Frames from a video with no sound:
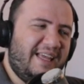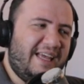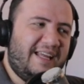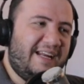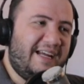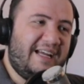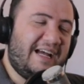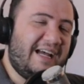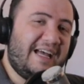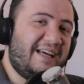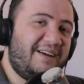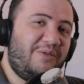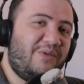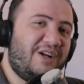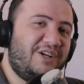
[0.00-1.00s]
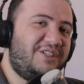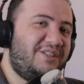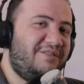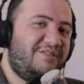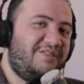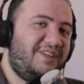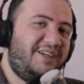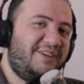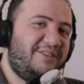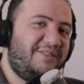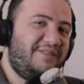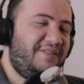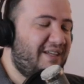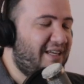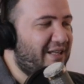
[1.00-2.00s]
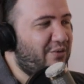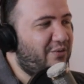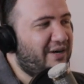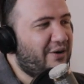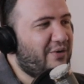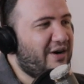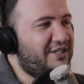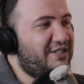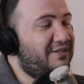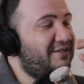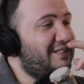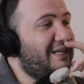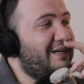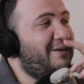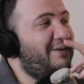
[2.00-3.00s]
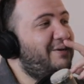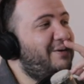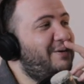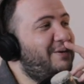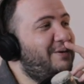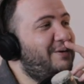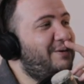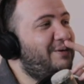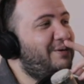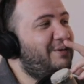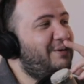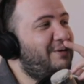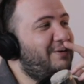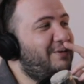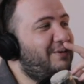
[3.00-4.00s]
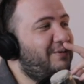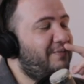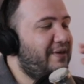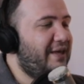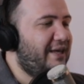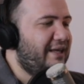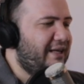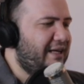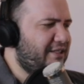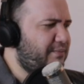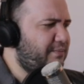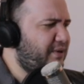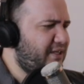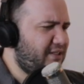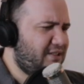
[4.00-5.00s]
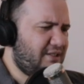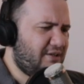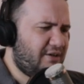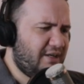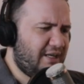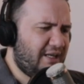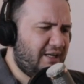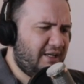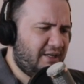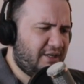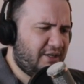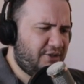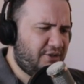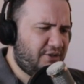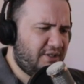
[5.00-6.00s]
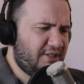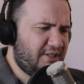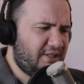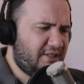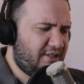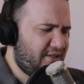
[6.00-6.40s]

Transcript: And I hadn't watched the video. And then when I watched it, I was like, oh, but it's R. Kelly and Usher, isn't it?